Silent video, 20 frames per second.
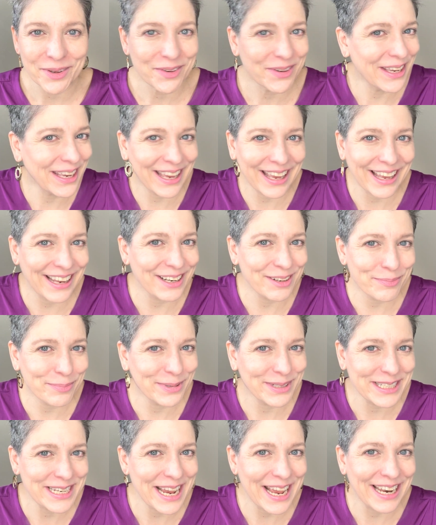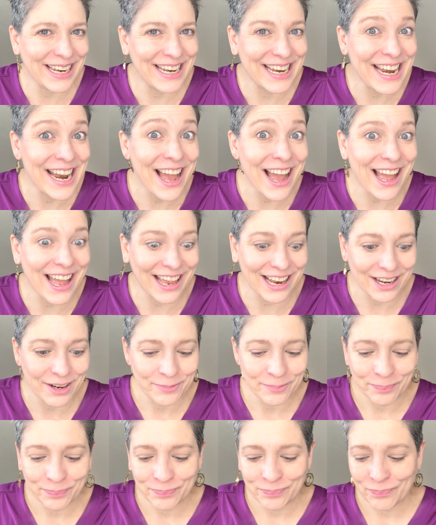You can't pretend not.
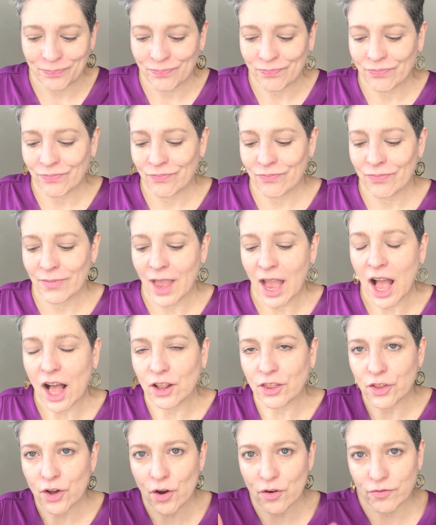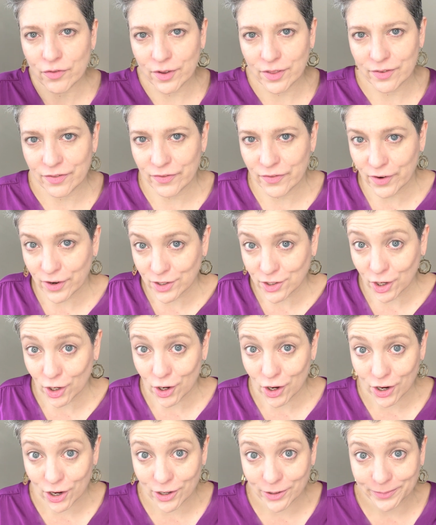Although for the first
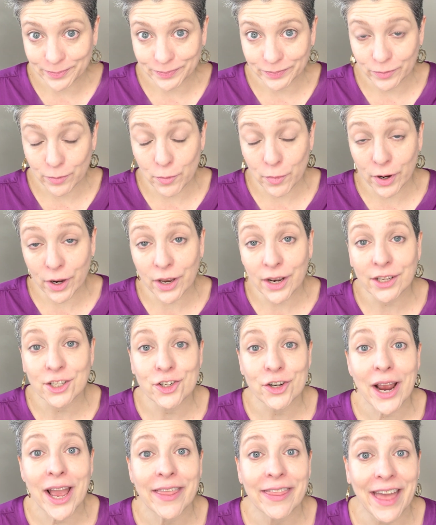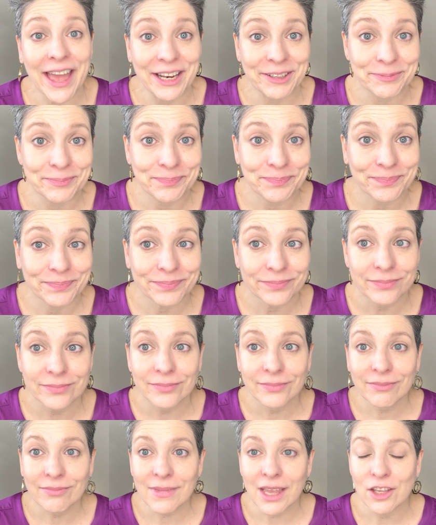look, we're going to try that.
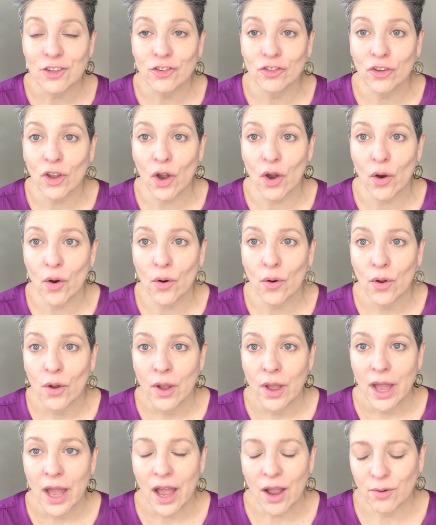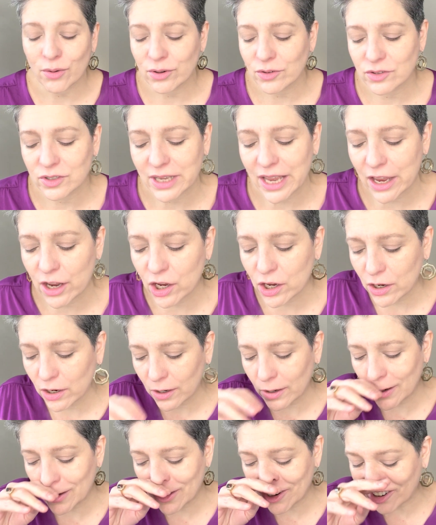So I wouldn't say
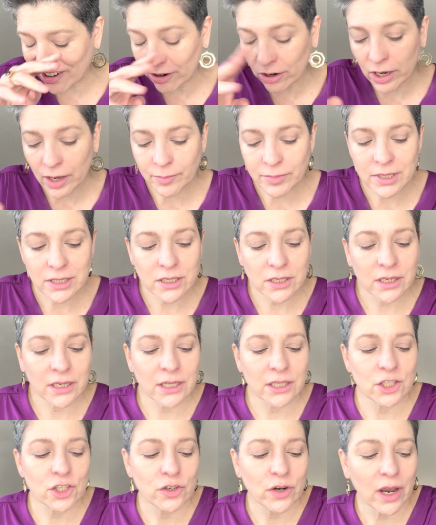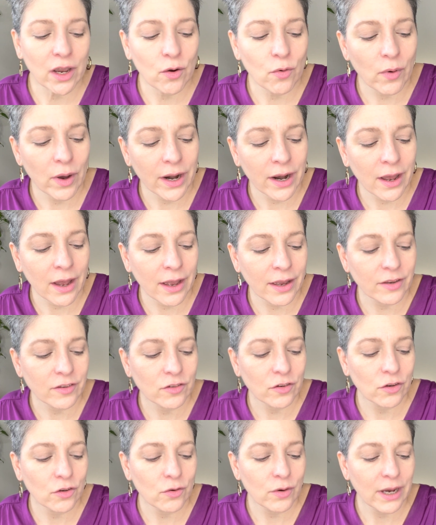look, I'm just going to try one eye
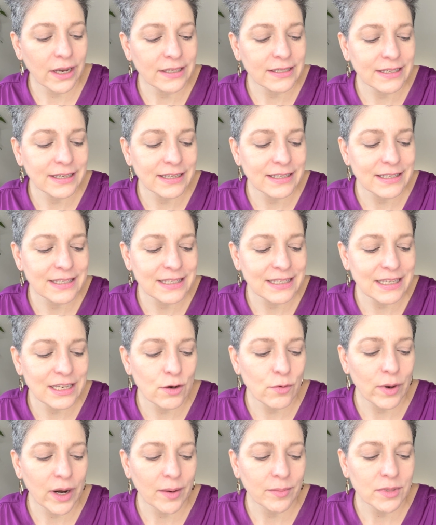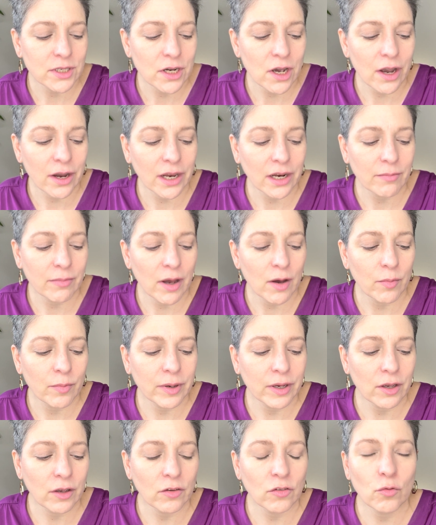so you guys can see what I'm talking about.
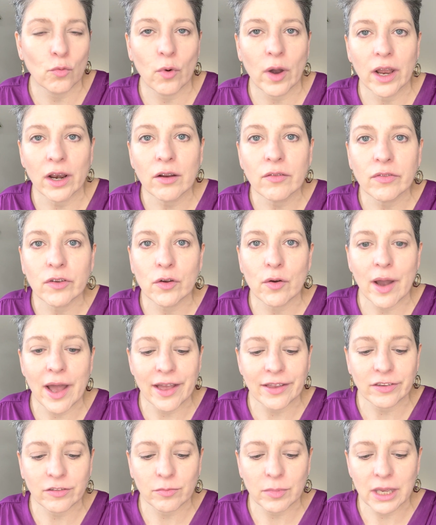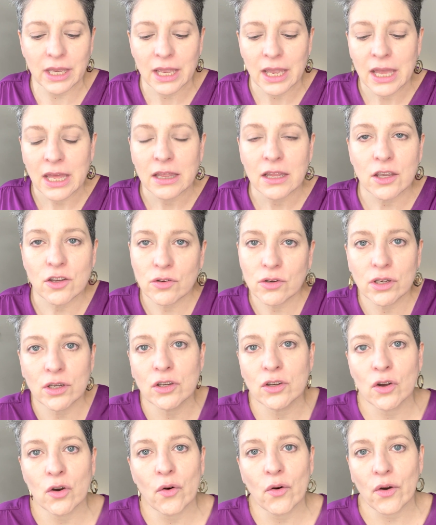Because one of you asked me that you
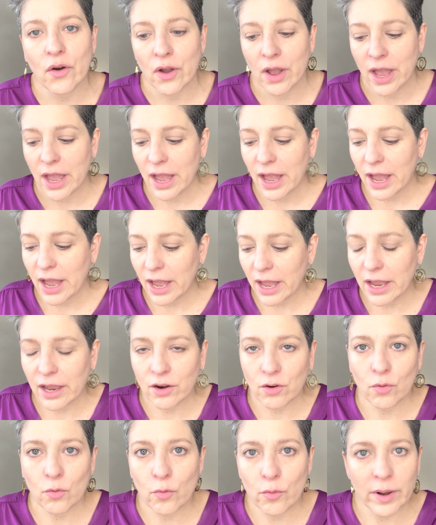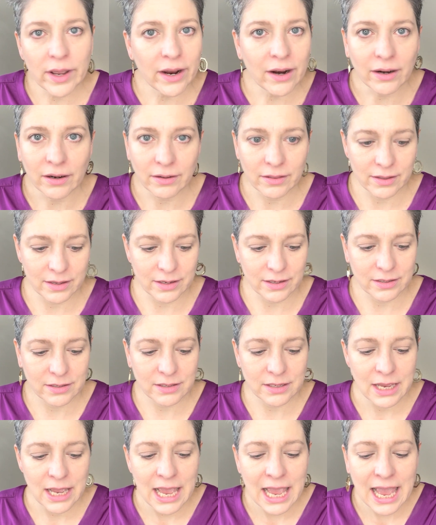didn't know how to wear
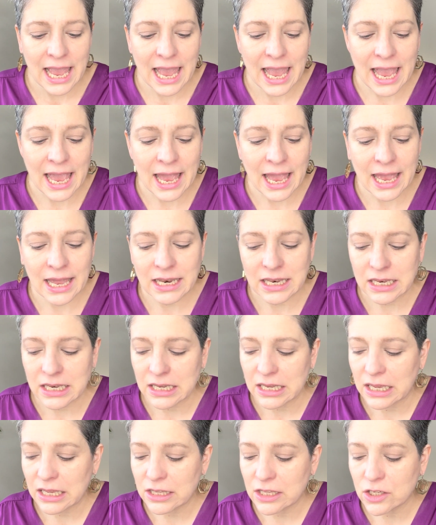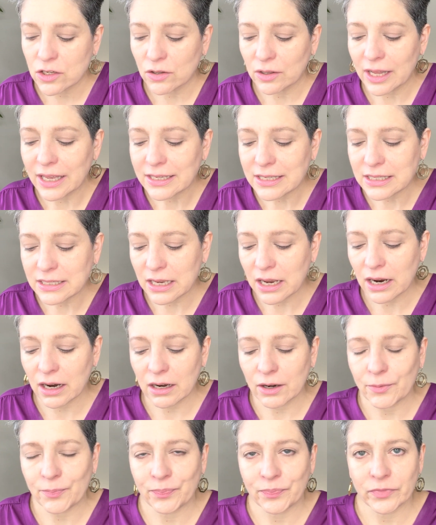this. And so let's
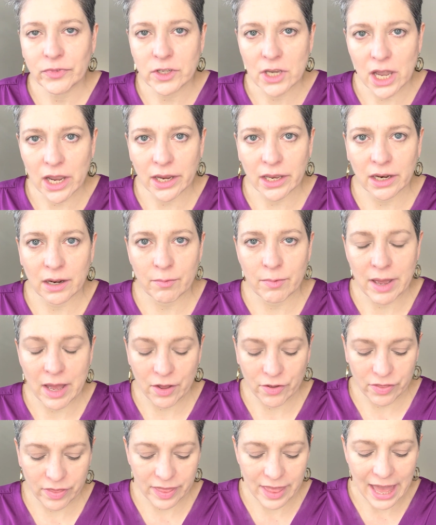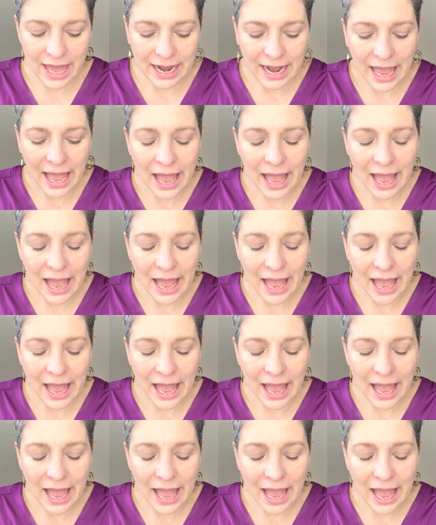start talking about that.